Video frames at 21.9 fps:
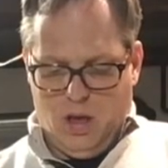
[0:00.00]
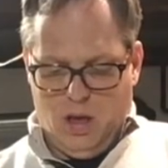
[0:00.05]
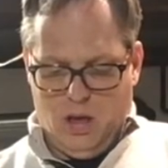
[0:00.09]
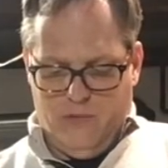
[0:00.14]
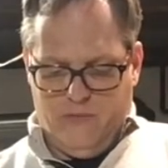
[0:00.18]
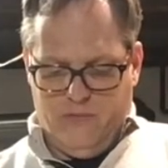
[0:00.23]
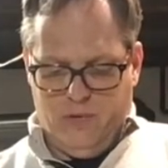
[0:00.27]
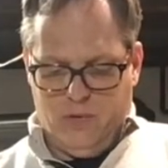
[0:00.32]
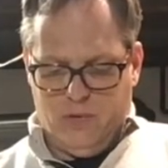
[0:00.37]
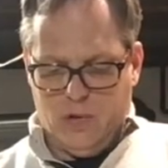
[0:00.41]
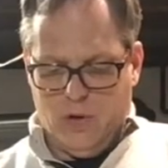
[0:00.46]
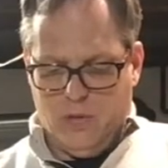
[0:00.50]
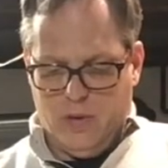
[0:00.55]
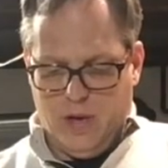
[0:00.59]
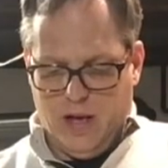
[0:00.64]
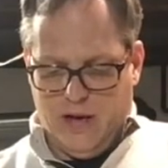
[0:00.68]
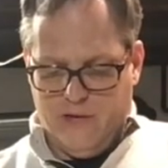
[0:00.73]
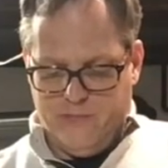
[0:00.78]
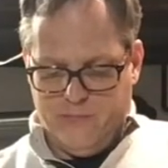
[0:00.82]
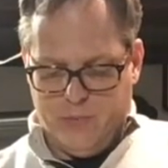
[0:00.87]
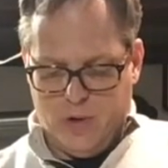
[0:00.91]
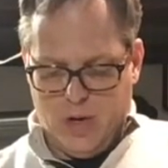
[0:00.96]
If you don't
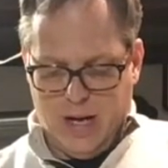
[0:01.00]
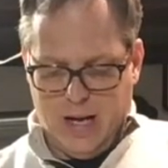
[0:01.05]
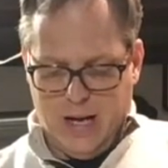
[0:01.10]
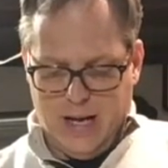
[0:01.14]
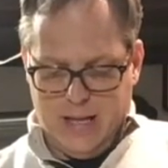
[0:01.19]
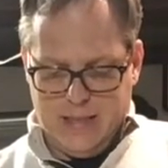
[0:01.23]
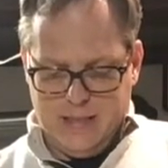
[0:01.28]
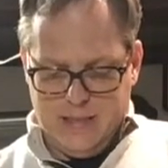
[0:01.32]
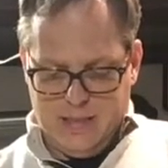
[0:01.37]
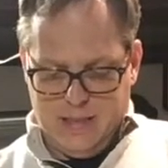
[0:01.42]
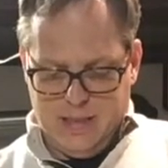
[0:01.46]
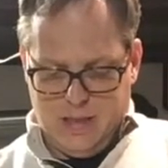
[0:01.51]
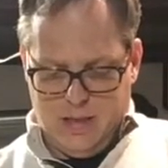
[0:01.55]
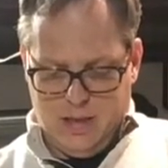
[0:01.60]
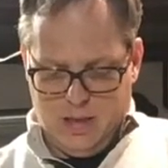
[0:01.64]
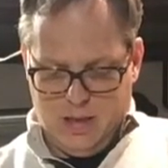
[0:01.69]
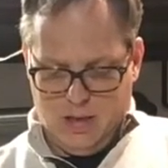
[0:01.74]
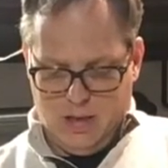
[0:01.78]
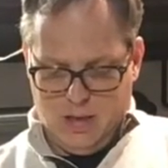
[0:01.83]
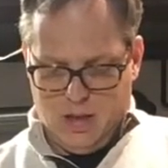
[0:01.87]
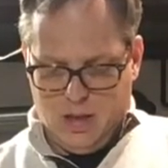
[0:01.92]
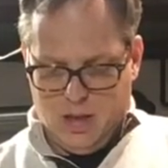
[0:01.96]
have brads,
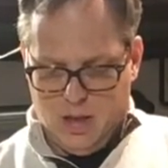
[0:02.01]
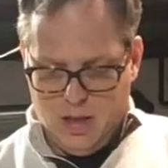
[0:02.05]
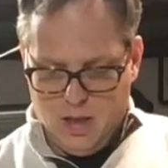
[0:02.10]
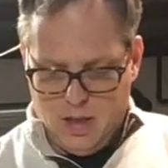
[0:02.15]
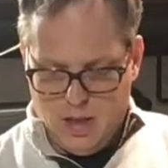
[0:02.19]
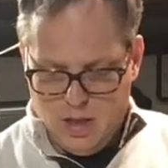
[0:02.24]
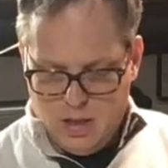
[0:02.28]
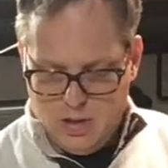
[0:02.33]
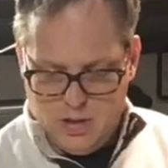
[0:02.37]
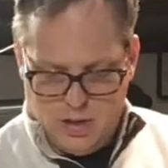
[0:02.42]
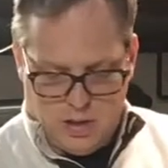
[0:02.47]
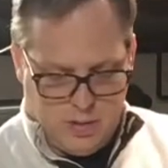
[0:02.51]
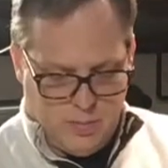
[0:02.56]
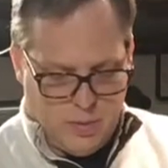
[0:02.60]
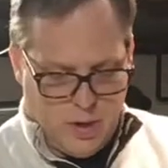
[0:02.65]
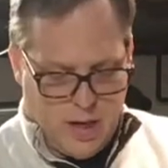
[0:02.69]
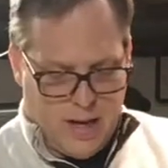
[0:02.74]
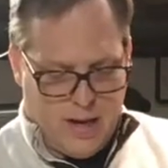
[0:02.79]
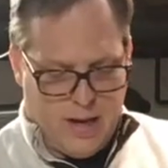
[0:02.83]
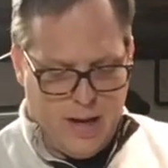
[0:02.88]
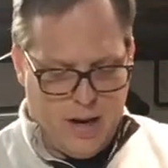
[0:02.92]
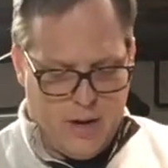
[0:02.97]
took the
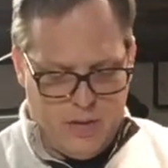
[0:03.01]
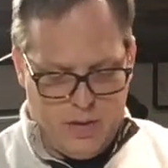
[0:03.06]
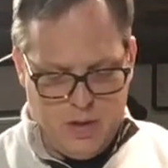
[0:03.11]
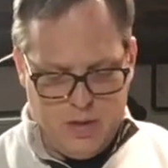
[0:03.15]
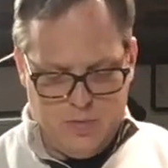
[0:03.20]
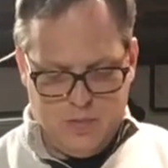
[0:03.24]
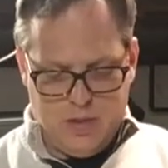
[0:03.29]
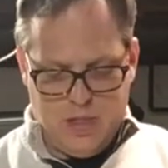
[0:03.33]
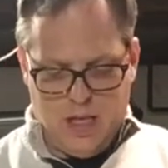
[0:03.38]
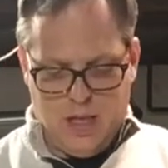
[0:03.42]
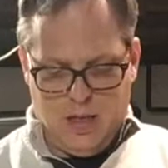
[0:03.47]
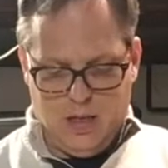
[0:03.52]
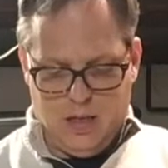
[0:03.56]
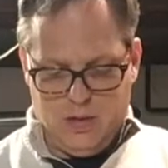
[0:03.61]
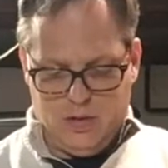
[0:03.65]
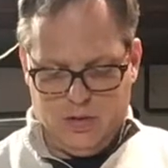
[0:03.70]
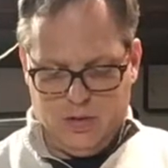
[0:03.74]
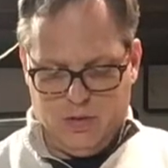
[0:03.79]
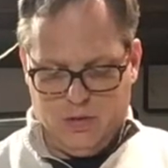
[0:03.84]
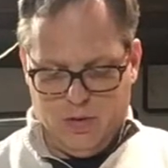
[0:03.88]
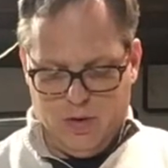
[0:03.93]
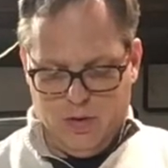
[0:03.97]
brad out, taking a
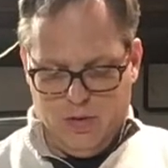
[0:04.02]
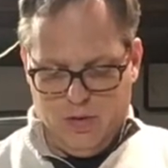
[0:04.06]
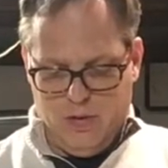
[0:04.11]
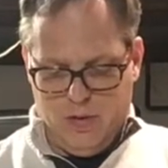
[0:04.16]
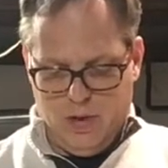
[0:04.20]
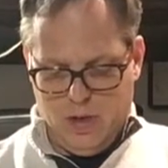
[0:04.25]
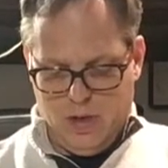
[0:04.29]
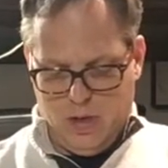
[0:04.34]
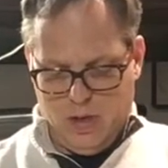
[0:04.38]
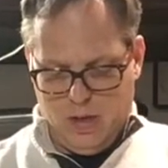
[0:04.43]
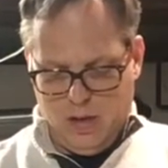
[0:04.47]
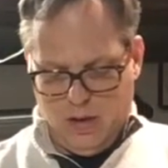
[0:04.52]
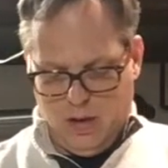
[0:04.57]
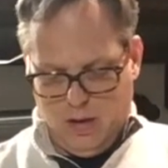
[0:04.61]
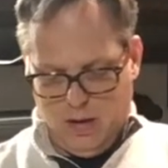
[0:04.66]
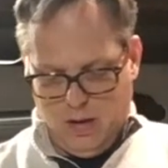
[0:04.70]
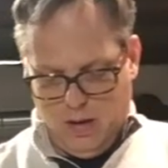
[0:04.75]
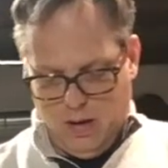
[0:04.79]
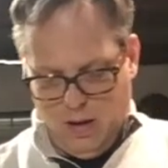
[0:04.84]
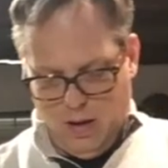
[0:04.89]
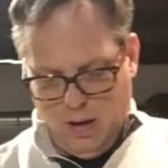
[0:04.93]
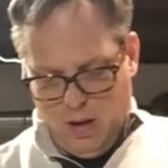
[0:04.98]
screw,
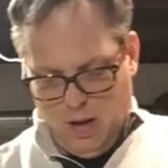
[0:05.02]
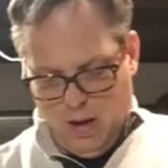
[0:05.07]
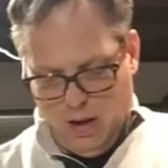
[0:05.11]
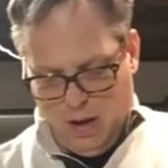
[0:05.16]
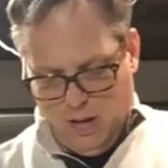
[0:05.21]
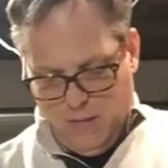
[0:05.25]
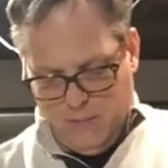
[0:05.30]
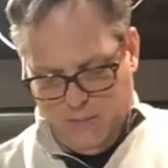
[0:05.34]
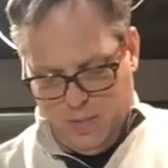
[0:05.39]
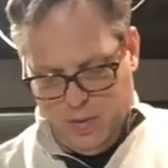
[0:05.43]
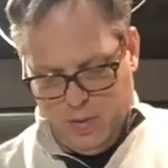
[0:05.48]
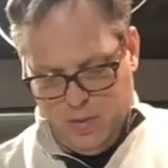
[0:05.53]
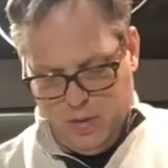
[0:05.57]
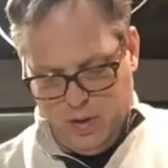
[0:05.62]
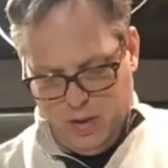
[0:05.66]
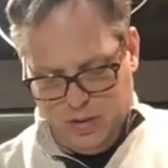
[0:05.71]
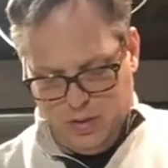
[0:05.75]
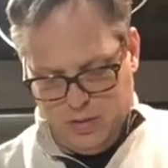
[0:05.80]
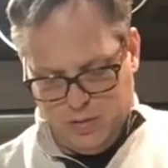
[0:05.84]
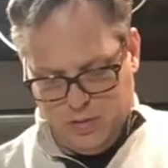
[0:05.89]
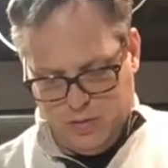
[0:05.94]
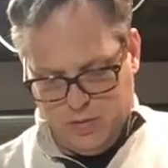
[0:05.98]

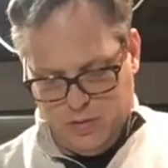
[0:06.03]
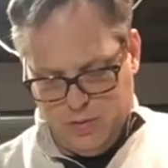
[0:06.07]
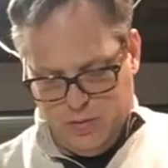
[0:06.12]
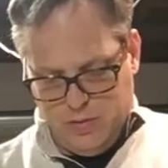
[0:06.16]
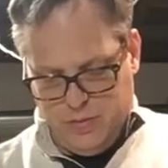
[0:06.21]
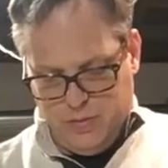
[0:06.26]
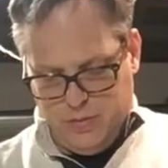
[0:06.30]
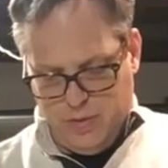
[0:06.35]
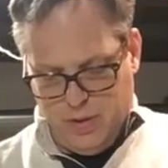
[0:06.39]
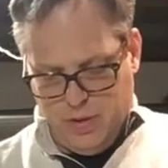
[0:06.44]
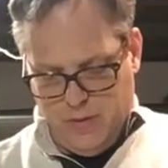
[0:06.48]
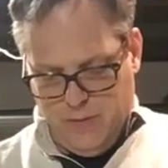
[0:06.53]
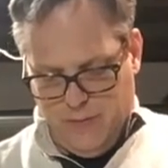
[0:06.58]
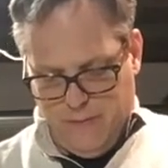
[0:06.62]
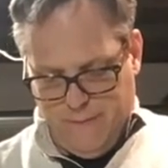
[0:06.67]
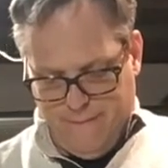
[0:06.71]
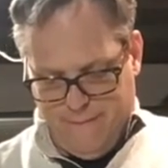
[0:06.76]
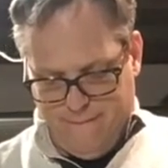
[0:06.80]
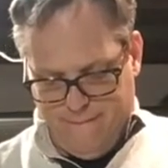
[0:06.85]
poking the screw through.